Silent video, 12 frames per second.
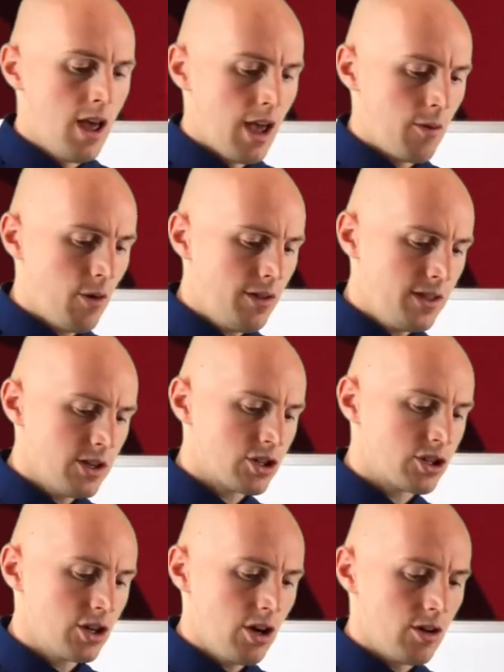And what this
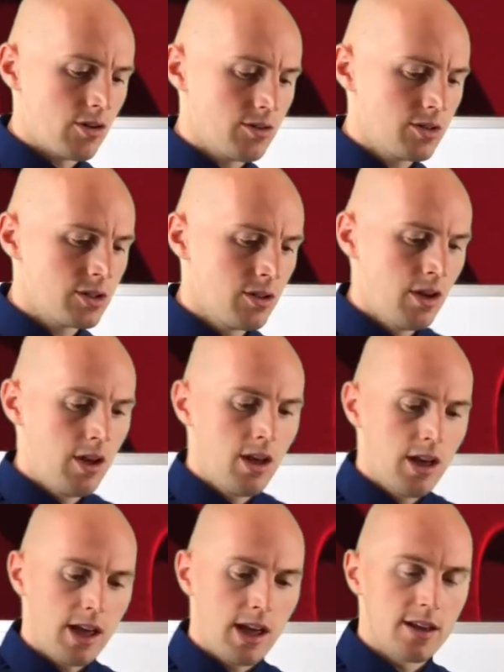shows
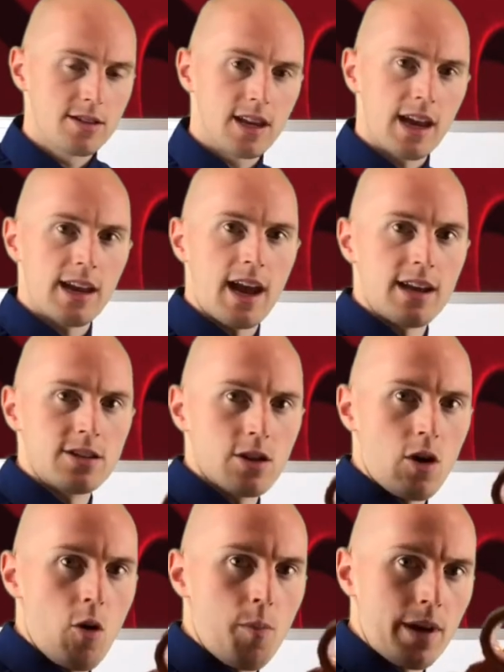is a nice
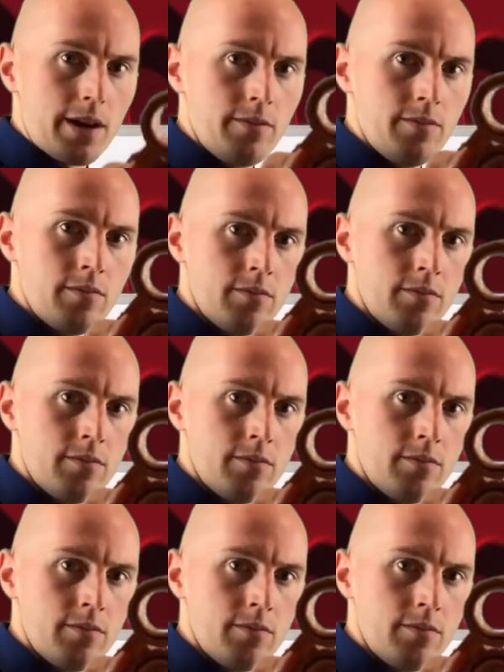open